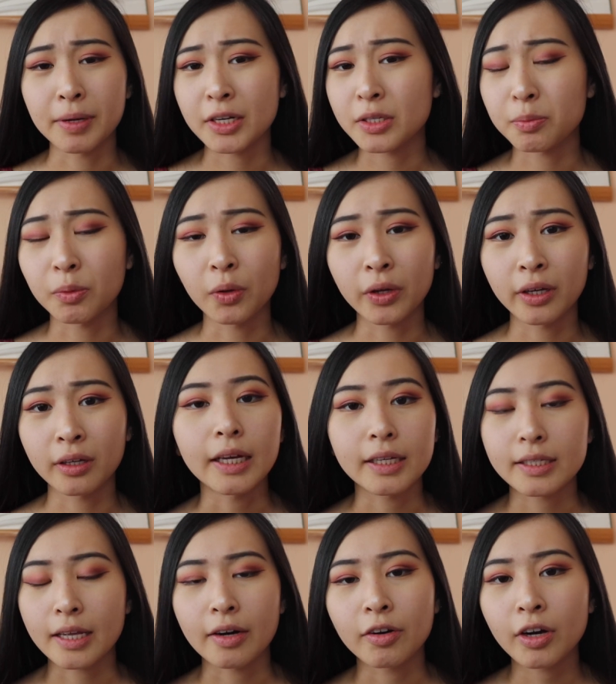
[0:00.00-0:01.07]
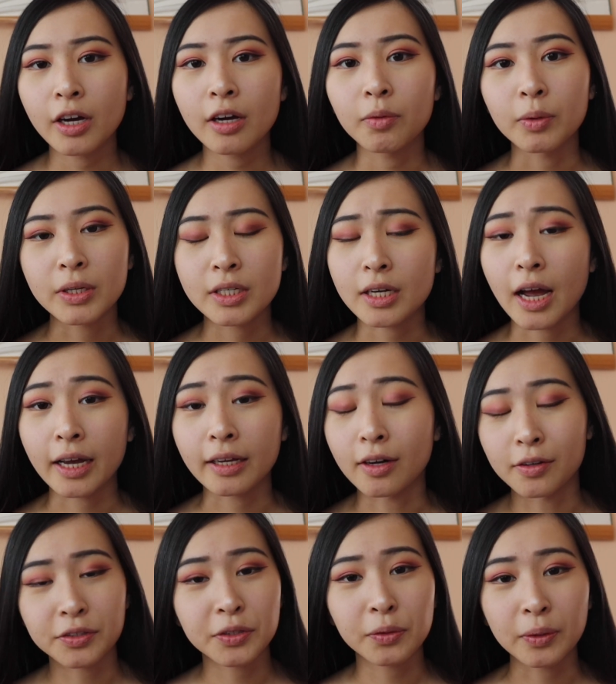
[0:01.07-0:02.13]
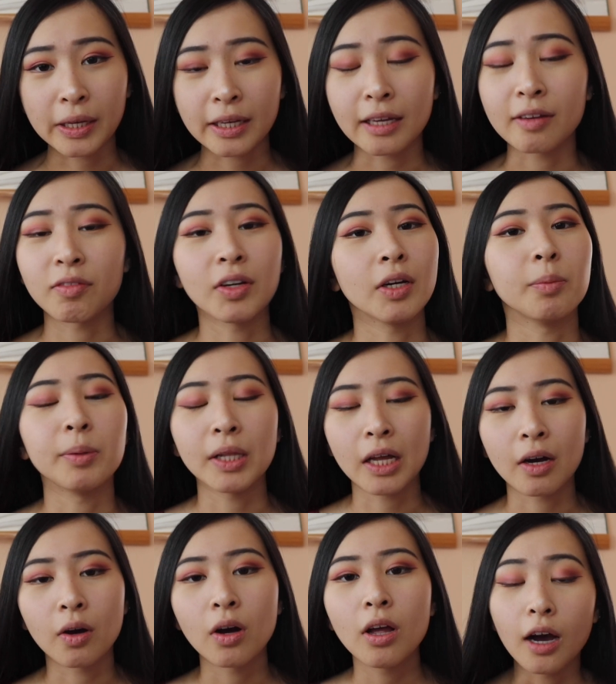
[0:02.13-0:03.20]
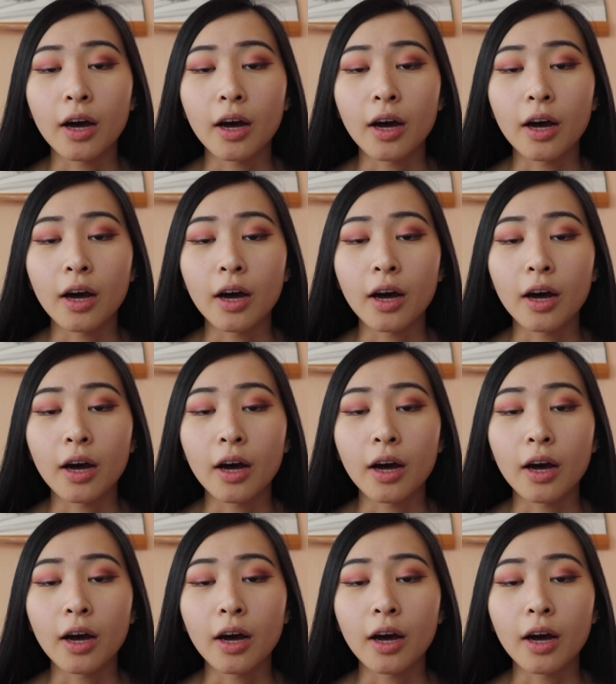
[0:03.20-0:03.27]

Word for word: Metasploit, etc., which I can also link a video below